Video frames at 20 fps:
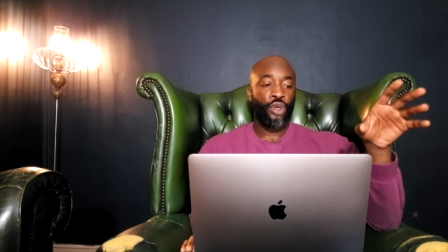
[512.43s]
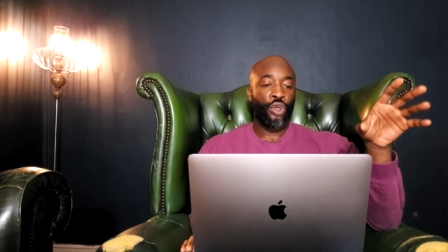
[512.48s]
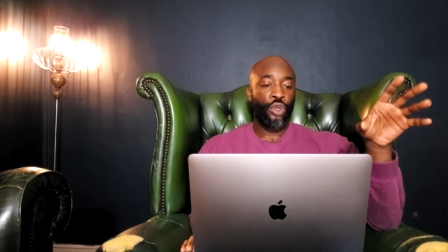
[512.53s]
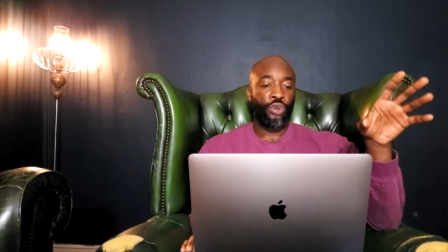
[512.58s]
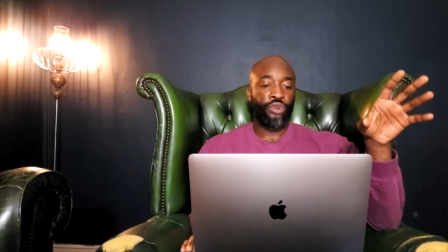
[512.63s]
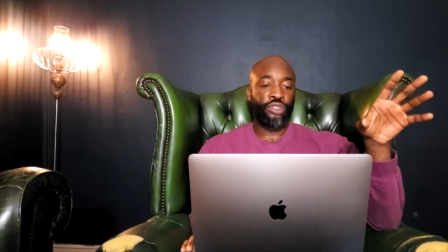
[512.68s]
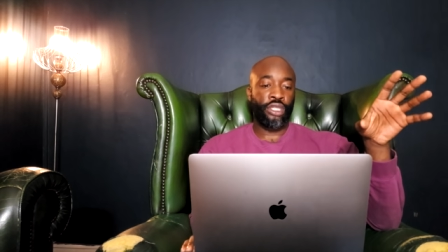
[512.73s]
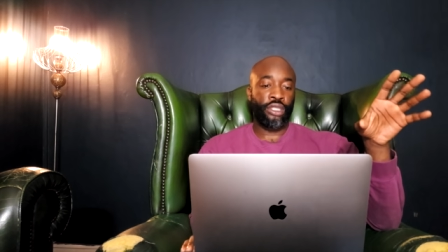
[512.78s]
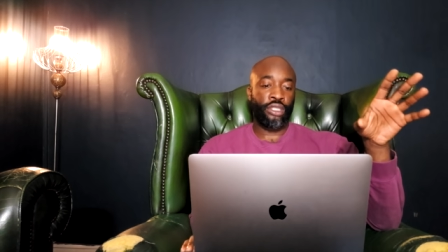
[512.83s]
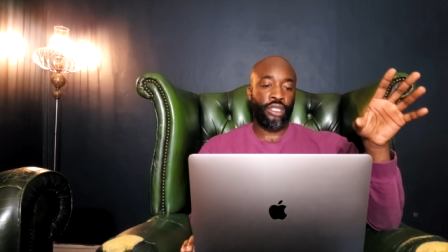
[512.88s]

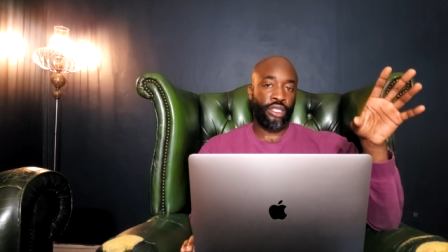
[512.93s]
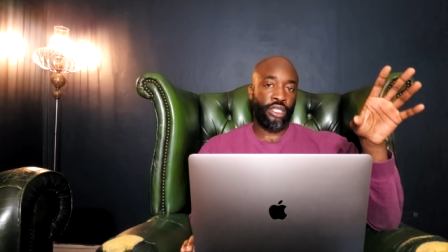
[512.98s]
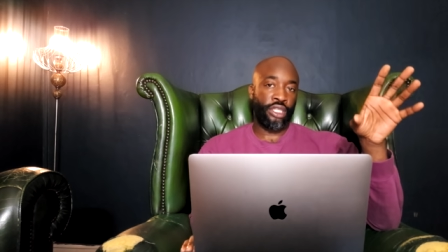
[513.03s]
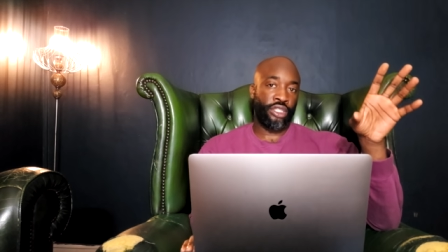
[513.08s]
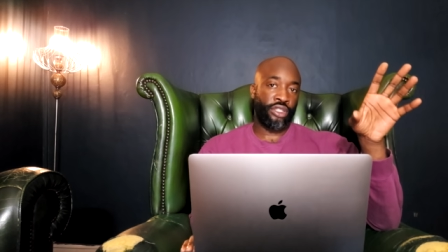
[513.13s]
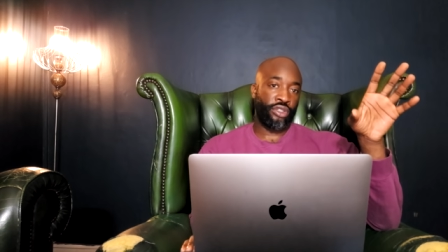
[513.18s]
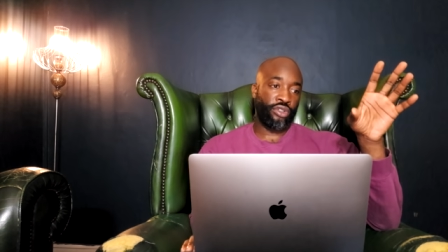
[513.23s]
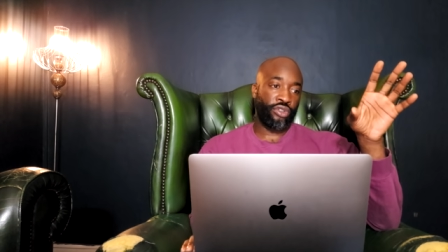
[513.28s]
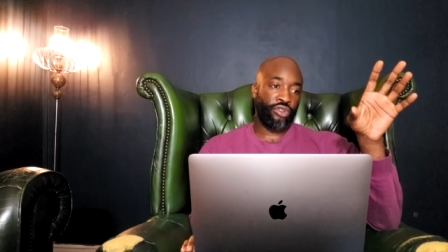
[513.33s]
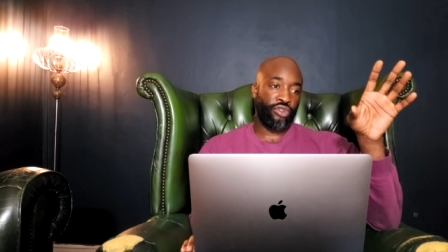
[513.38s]
who said that
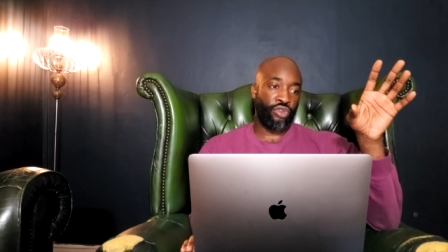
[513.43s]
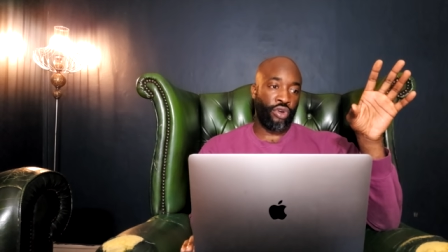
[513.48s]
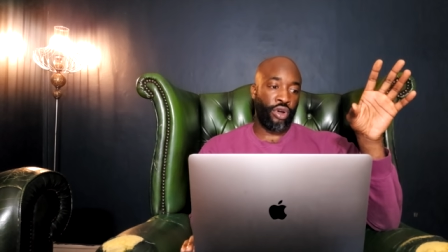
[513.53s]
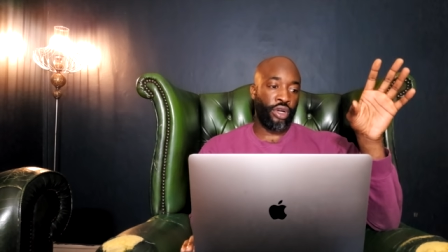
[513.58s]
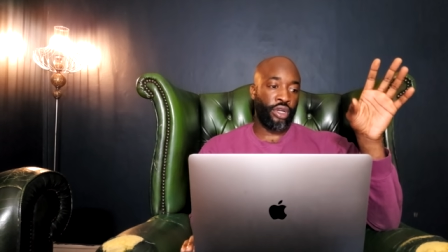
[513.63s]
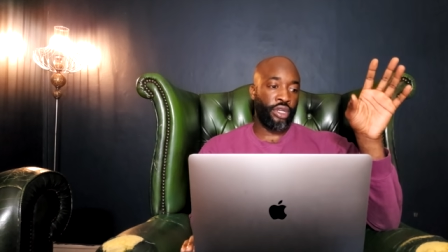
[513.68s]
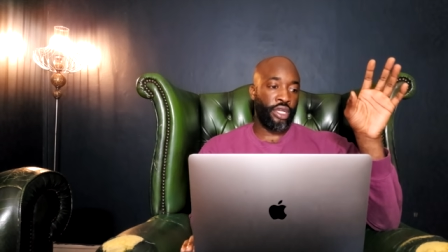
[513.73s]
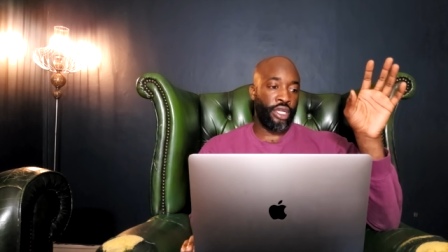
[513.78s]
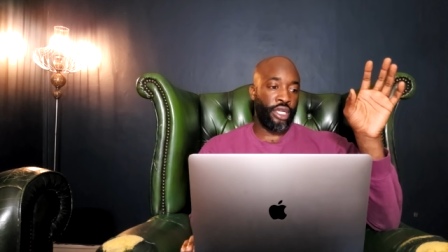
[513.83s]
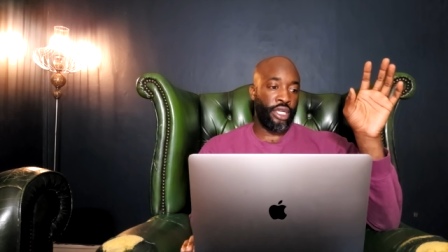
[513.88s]
this
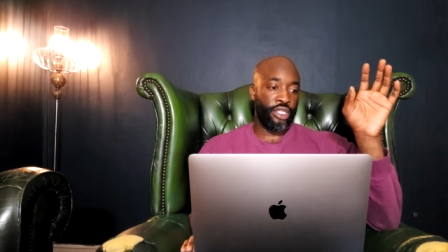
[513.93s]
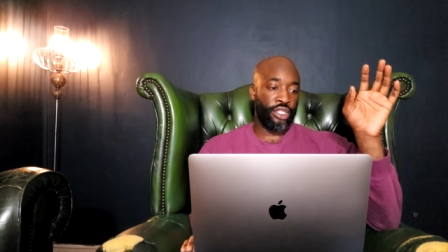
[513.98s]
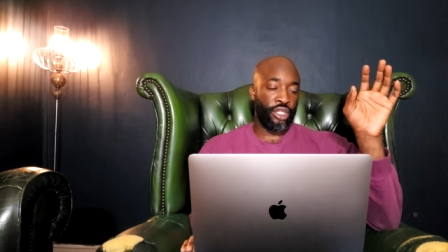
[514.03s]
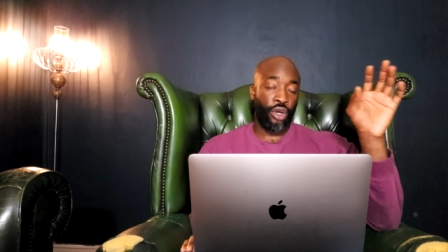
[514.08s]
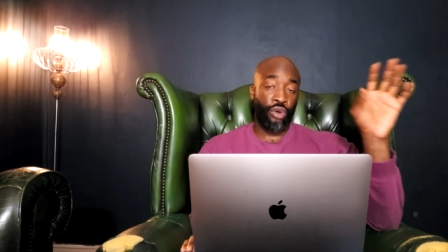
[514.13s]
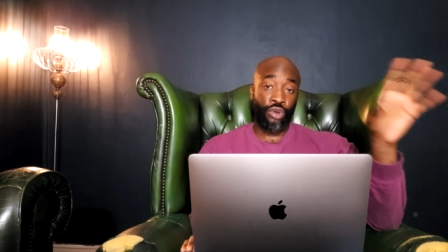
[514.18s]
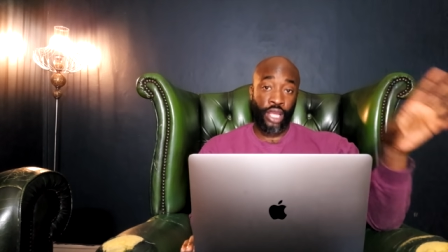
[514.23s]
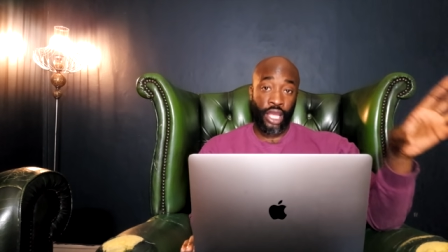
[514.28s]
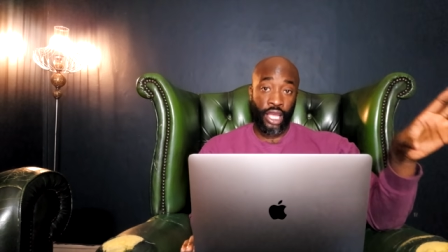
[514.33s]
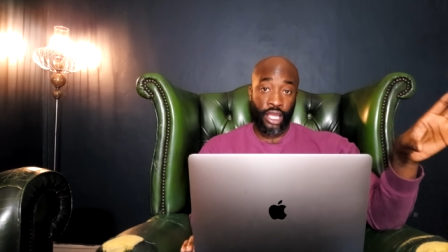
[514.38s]
drug is
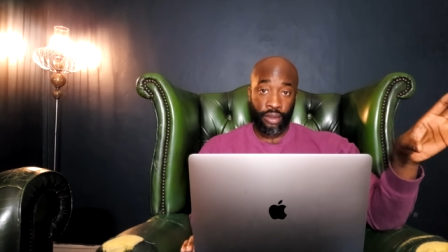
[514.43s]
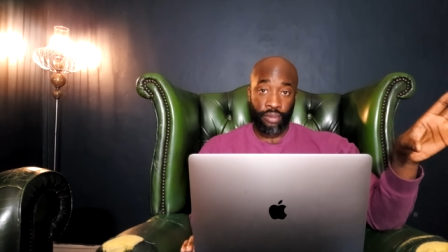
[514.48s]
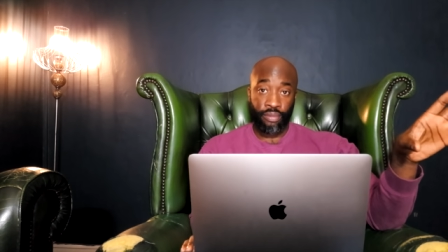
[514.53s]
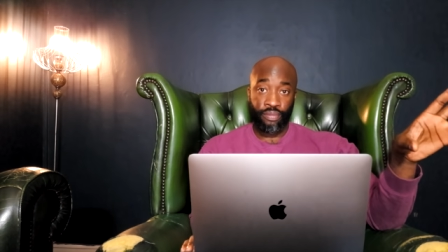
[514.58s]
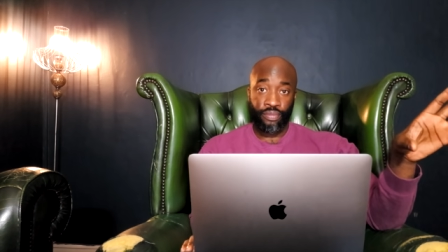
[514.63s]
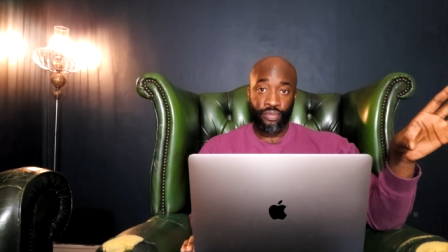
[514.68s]
okay.